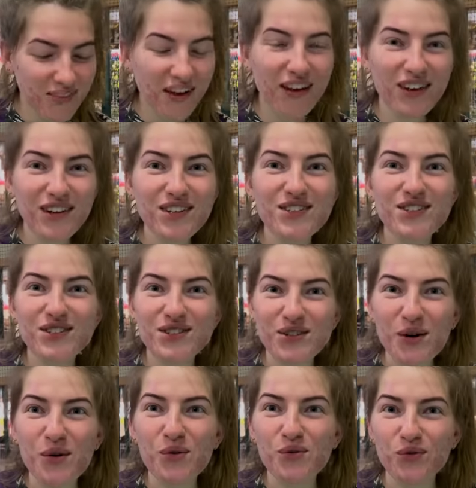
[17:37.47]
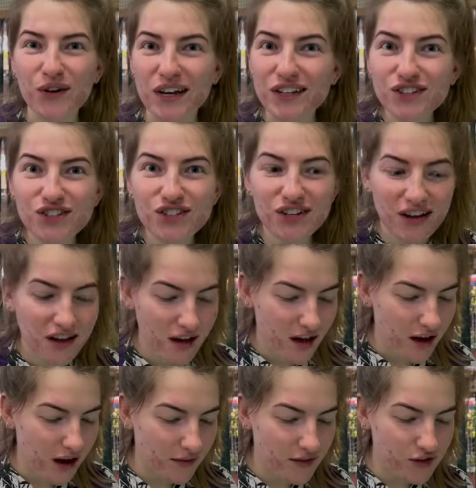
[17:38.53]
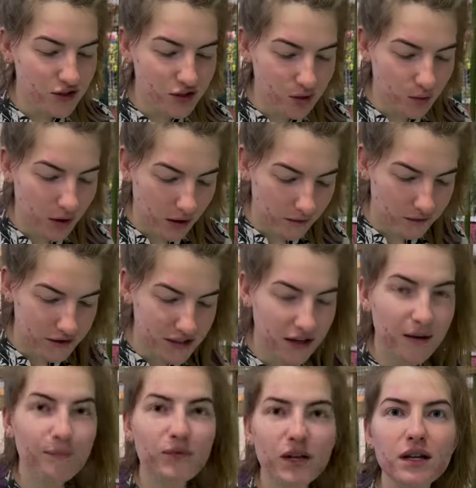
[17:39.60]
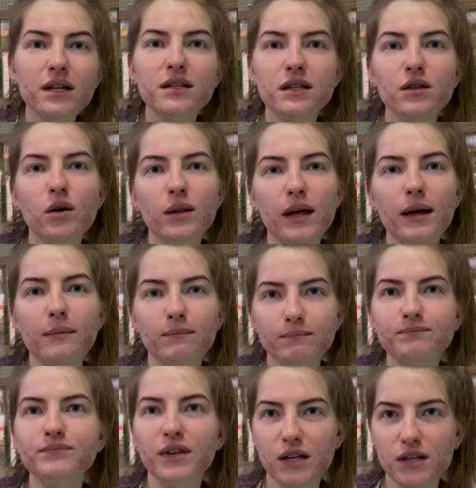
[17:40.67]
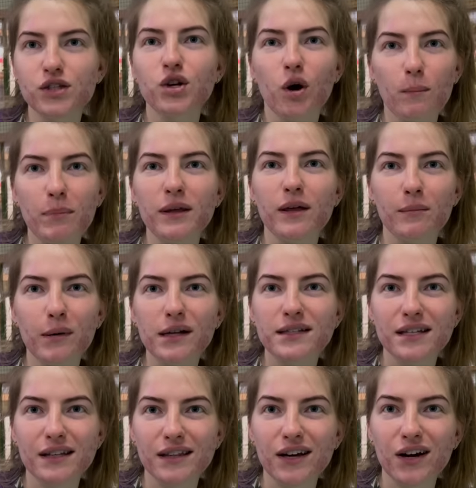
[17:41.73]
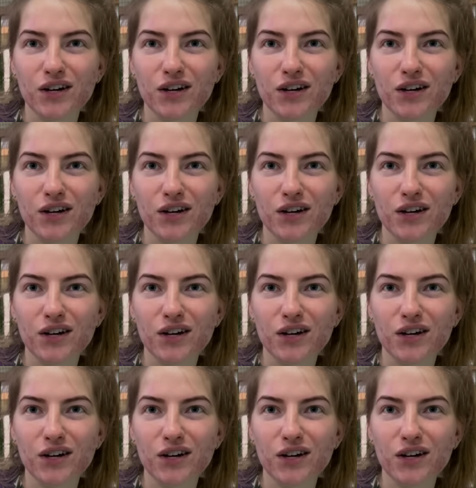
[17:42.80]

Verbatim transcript: It is so rich and it's so comforting. It is a lot like, it's got peanut butter in there, one